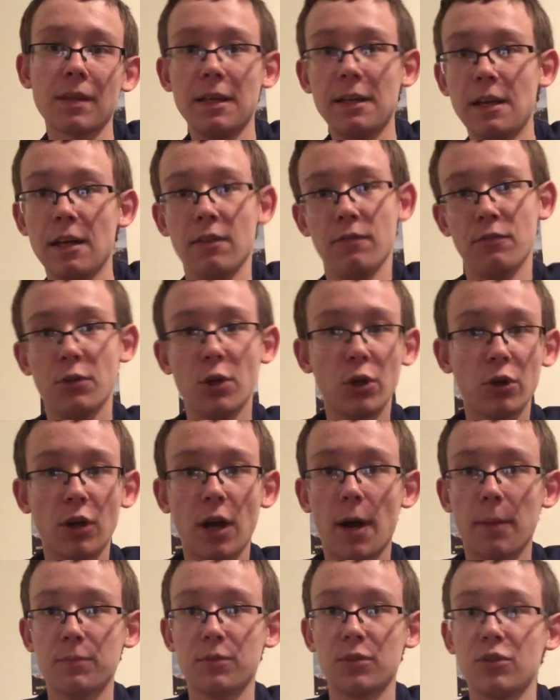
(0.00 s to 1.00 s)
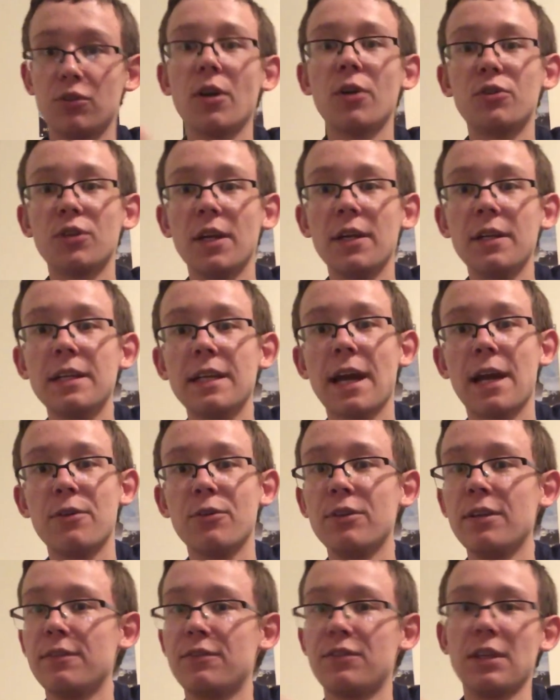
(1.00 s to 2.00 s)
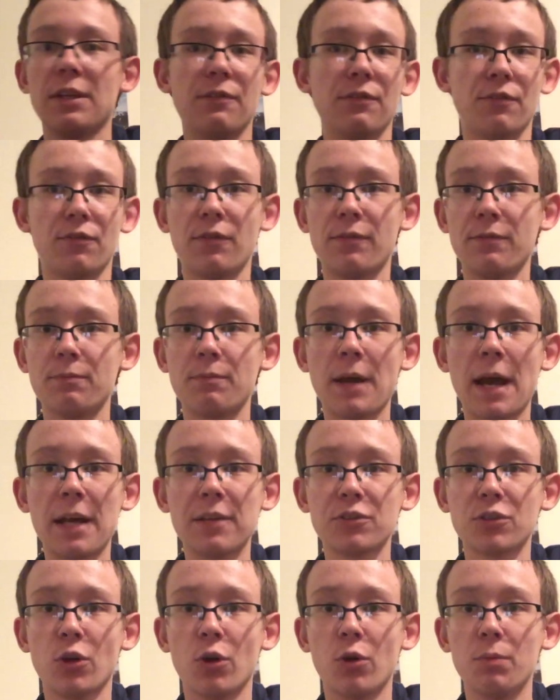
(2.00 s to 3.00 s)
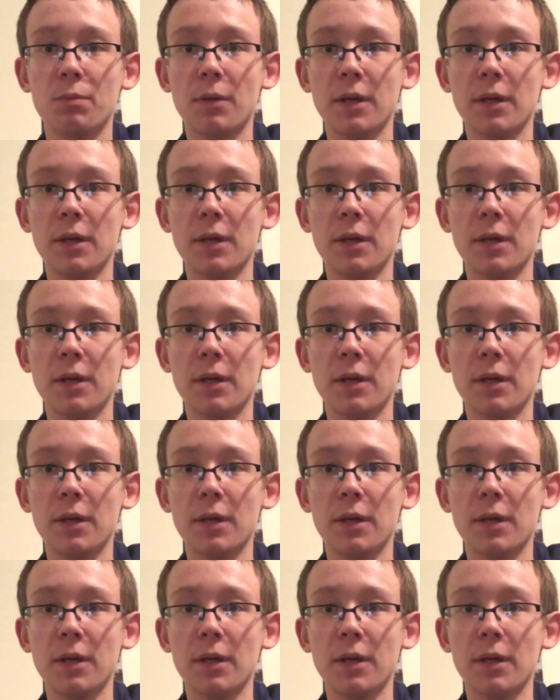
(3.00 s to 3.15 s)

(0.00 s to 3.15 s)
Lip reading: You have another option, Touch ID. I know you still have a passcode,